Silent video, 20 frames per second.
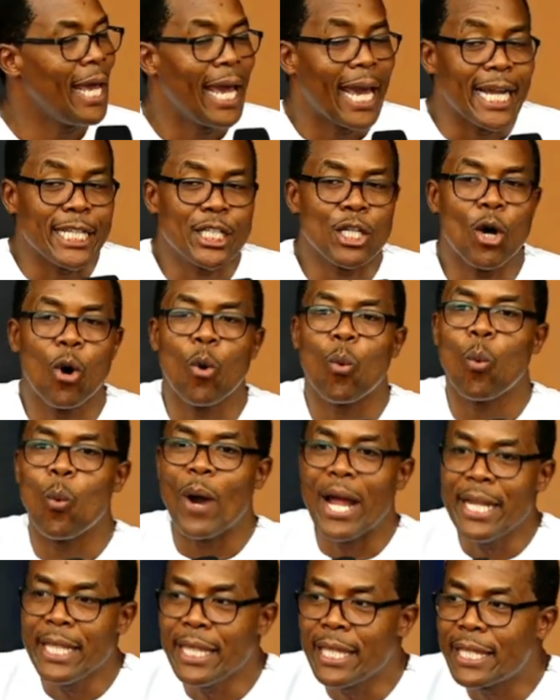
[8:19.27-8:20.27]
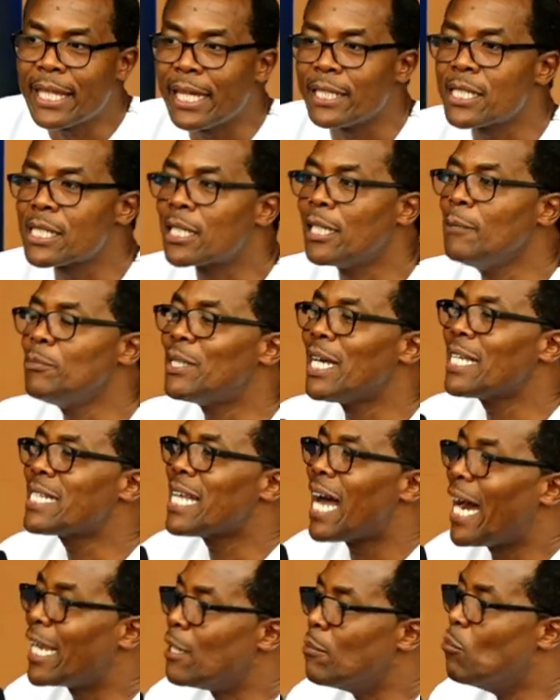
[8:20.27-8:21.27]
And so when the scriptures
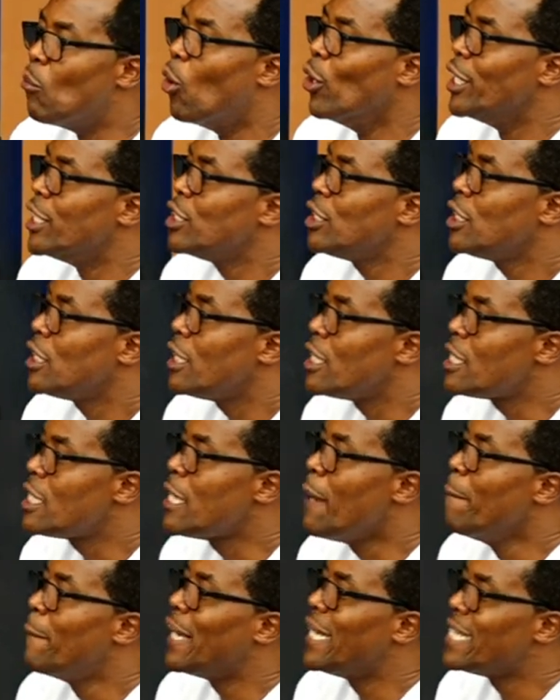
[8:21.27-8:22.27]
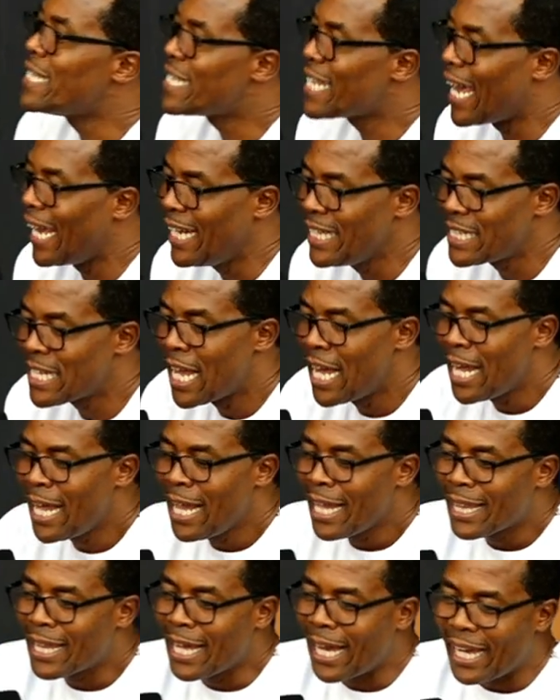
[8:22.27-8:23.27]
admonish, it simply says
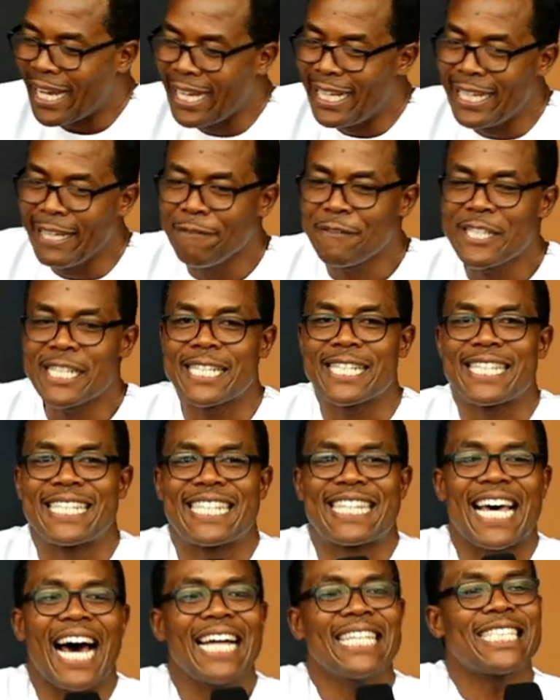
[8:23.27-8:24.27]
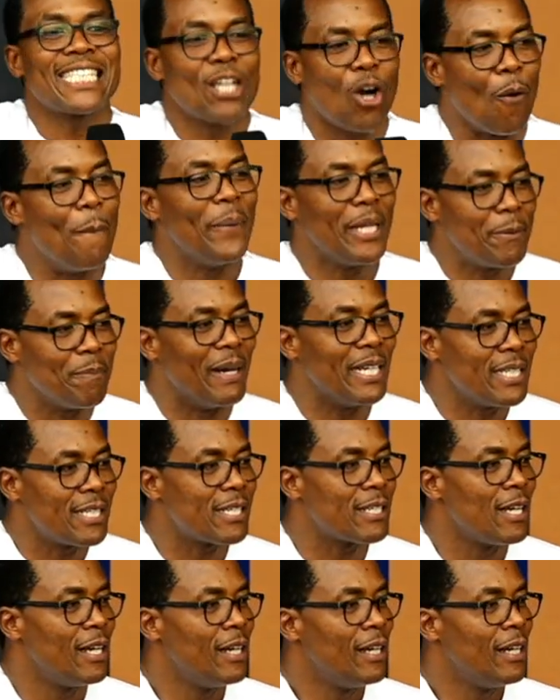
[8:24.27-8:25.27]
that it lifts that commitment